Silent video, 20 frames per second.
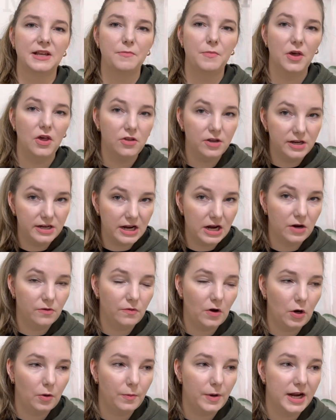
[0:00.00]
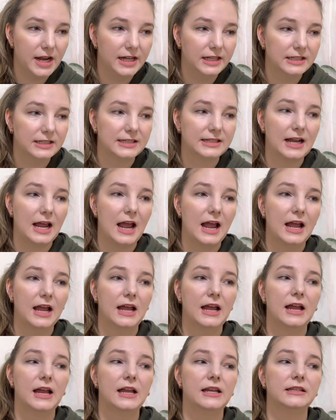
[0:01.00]
billionaire romance
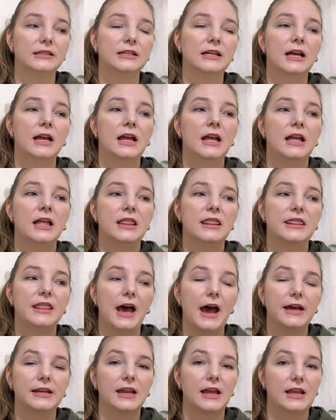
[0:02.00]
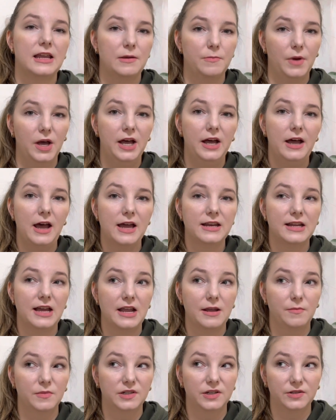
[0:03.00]
and that
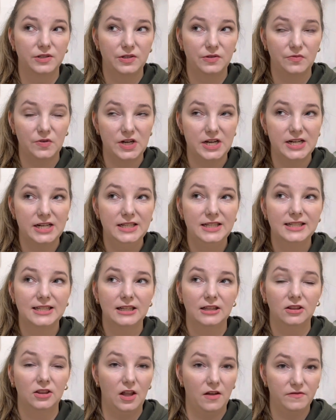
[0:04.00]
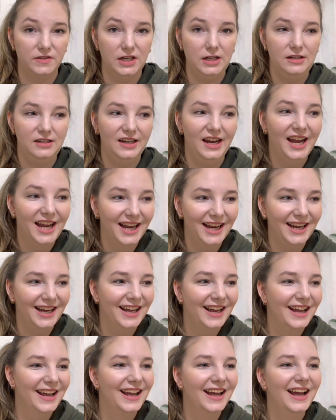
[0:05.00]
Naima's reads loved it.
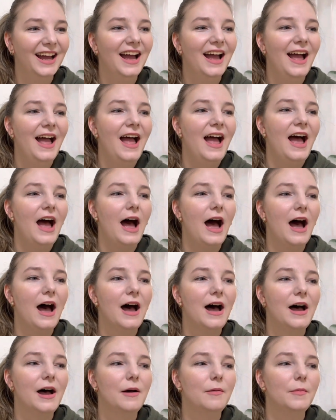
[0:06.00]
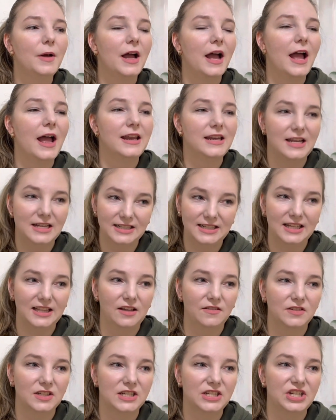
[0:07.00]
And Izzy
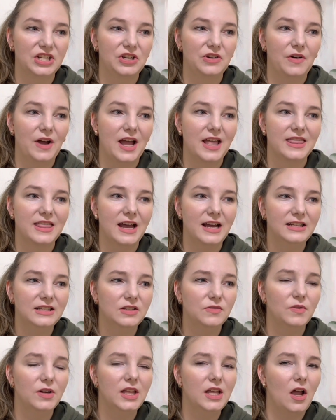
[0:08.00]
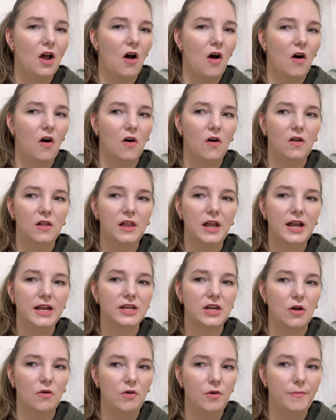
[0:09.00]
loved it too, and that's really all I
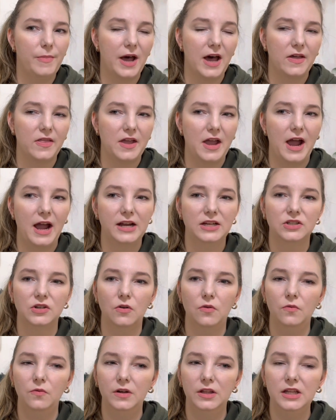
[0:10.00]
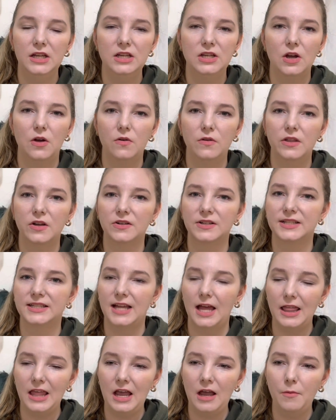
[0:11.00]
know about it. I don't really know their
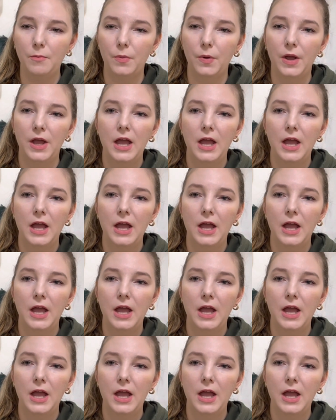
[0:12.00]
setup,